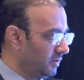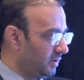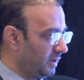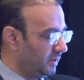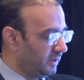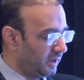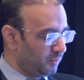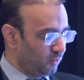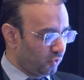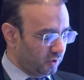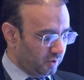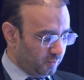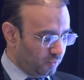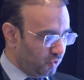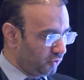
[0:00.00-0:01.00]
in that
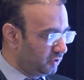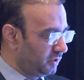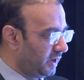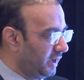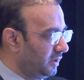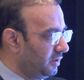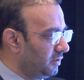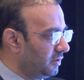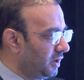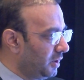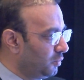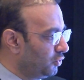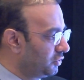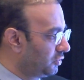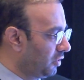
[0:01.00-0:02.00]

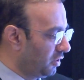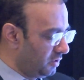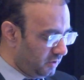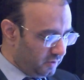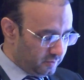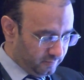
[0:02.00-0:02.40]
rightmost corner.